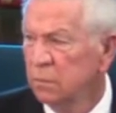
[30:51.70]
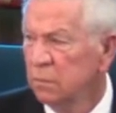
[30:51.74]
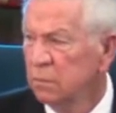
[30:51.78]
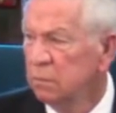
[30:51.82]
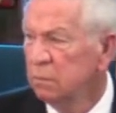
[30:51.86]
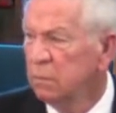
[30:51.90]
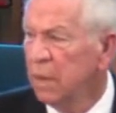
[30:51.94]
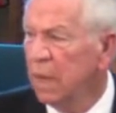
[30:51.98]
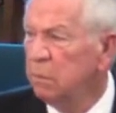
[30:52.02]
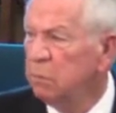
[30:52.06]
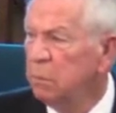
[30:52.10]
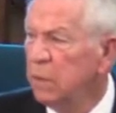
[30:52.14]

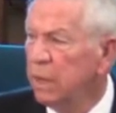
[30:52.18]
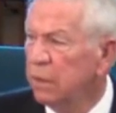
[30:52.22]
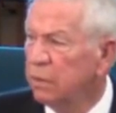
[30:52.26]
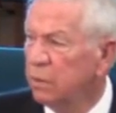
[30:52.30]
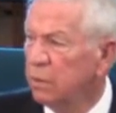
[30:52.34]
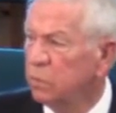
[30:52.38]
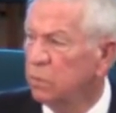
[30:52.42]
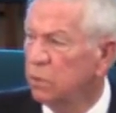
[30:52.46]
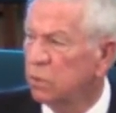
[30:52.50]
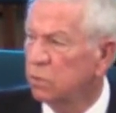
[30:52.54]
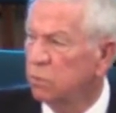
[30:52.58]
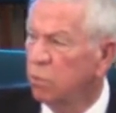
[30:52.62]
My mother
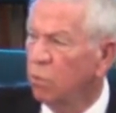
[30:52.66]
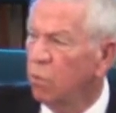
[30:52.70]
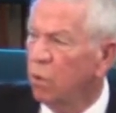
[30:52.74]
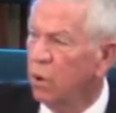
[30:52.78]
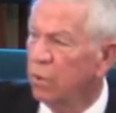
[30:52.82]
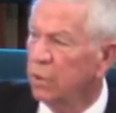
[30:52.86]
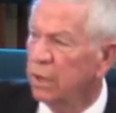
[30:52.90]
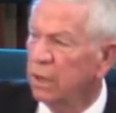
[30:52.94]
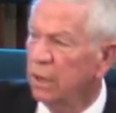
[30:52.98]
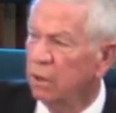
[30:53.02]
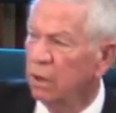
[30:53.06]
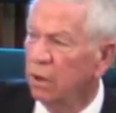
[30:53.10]
was
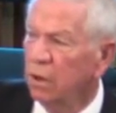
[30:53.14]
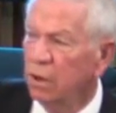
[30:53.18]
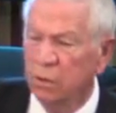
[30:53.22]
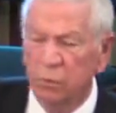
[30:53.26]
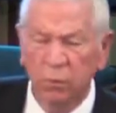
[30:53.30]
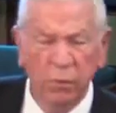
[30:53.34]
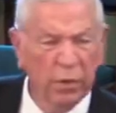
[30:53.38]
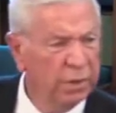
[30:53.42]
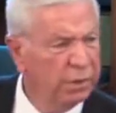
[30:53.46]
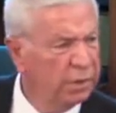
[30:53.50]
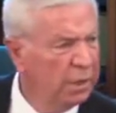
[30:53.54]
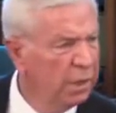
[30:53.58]
walking along
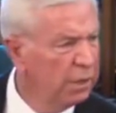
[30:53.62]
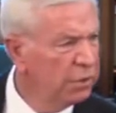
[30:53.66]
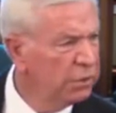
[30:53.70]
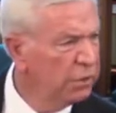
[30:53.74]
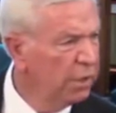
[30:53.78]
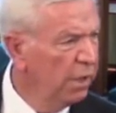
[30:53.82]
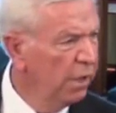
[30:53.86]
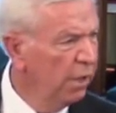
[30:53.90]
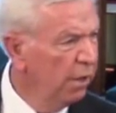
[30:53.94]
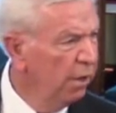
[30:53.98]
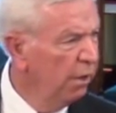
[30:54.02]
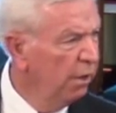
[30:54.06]
with us
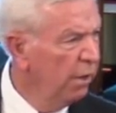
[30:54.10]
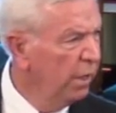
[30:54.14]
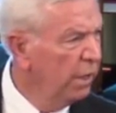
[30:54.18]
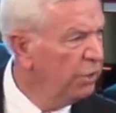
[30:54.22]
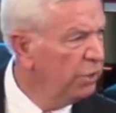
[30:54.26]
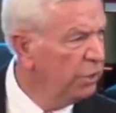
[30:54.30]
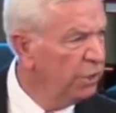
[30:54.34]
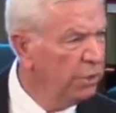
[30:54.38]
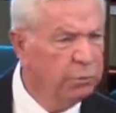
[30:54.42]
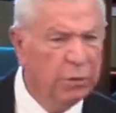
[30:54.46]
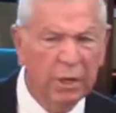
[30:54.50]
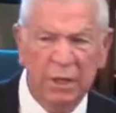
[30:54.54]
carrying.
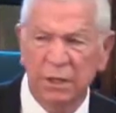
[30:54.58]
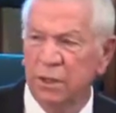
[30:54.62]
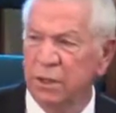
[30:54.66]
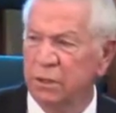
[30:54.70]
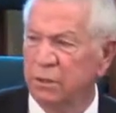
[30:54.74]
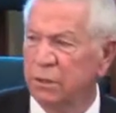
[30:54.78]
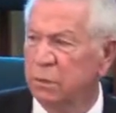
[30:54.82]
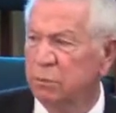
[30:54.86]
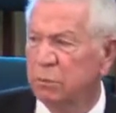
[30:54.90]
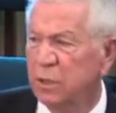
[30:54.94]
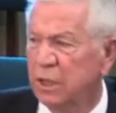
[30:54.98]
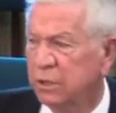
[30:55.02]
She wasn't
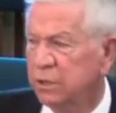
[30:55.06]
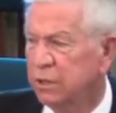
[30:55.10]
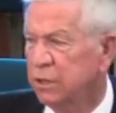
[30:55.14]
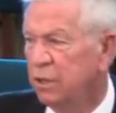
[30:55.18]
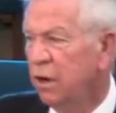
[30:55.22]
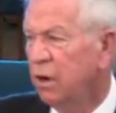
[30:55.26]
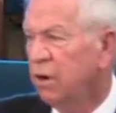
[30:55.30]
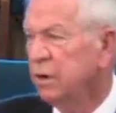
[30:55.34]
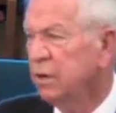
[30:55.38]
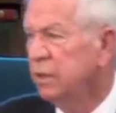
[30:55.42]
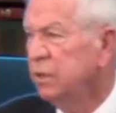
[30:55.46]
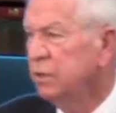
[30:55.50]
doing much
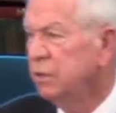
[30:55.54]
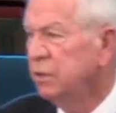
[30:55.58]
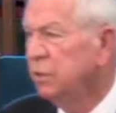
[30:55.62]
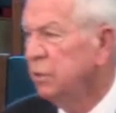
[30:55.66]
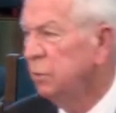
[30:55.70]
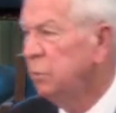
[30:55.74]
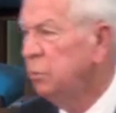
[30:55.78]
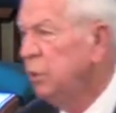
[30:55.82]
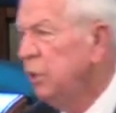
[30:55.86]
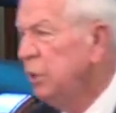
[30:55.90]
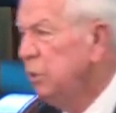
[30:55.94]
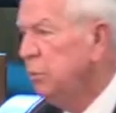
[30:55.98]
talking to the
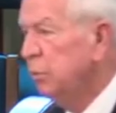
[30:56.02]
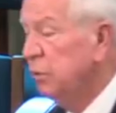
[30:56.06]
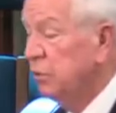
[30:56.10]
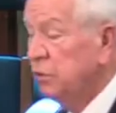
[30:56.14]
people.